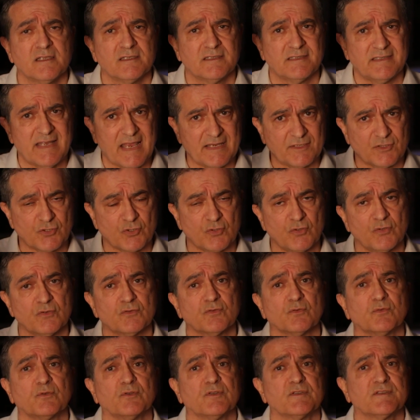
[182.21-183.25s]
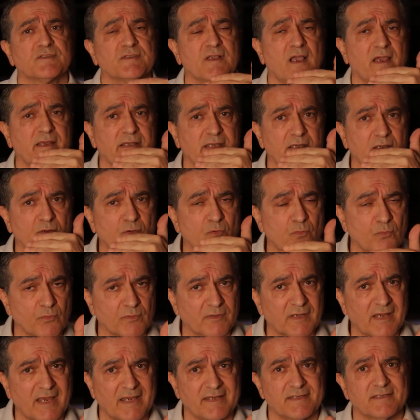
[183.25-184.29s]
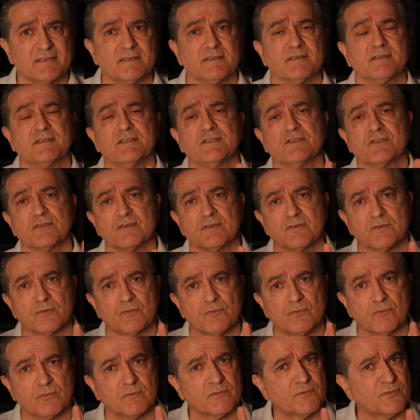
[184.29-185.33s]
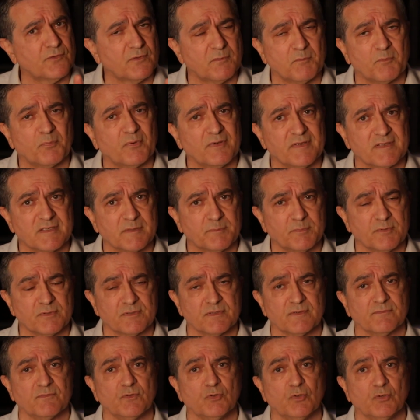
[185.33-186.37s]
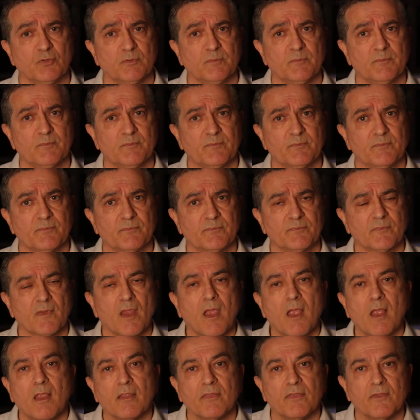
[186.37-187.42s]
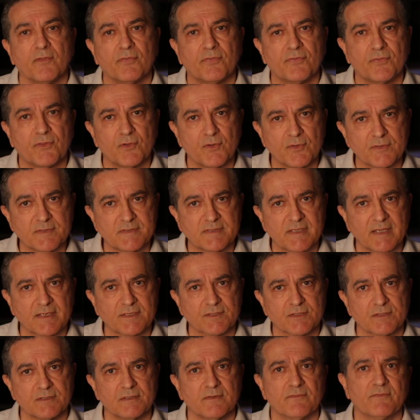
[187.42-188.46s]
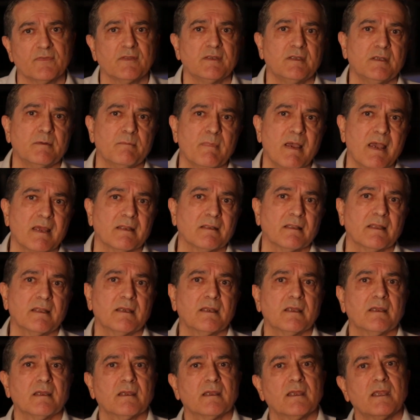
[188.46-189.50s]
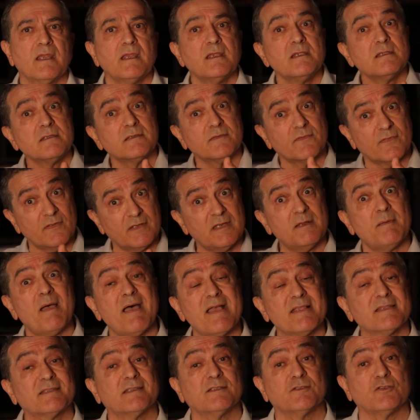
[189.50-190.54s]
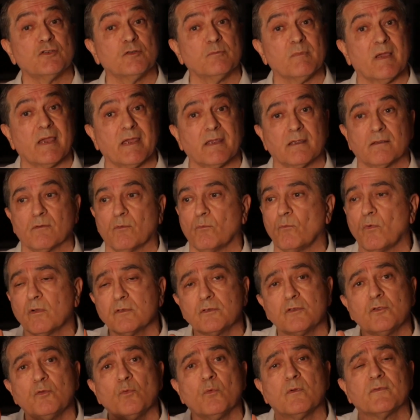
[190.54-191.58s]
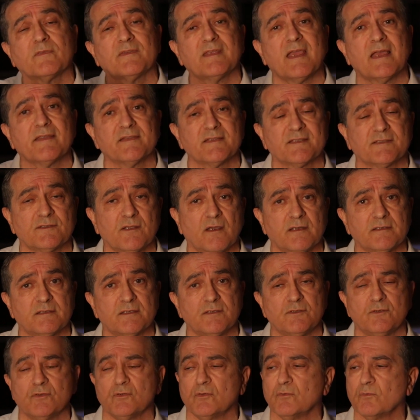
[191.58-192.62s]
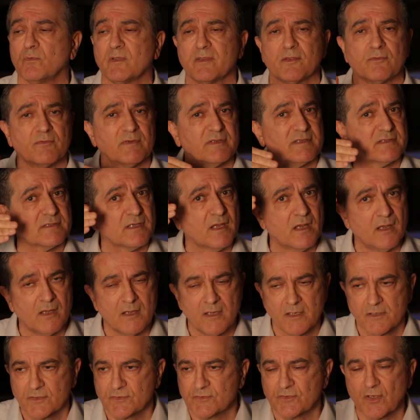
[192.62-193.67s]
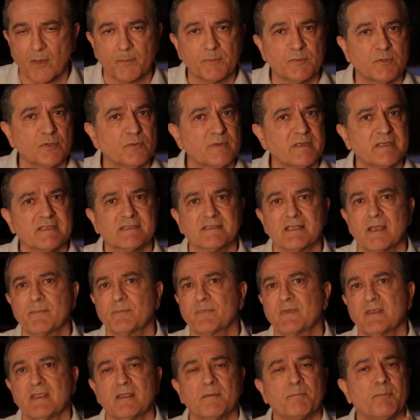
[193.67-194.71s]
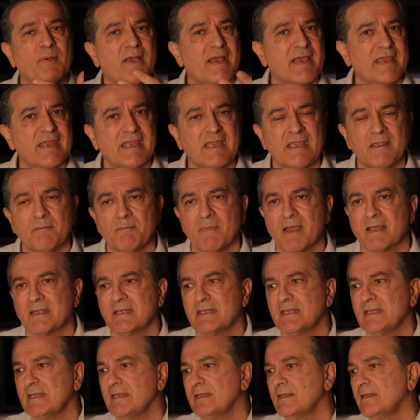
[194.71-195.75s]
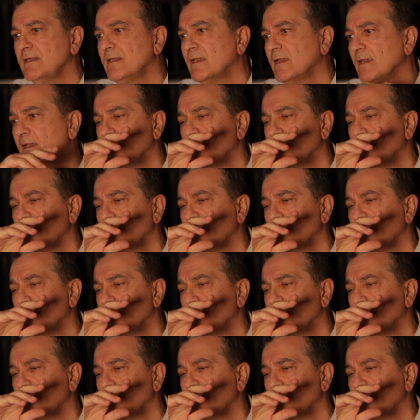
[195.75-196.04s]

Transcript: statutes, or you're citing court case decisions or certain principles of law. The third section of the demand letter is the demands that you make, what you want the other side to do, whether it's stop doing something, paying money,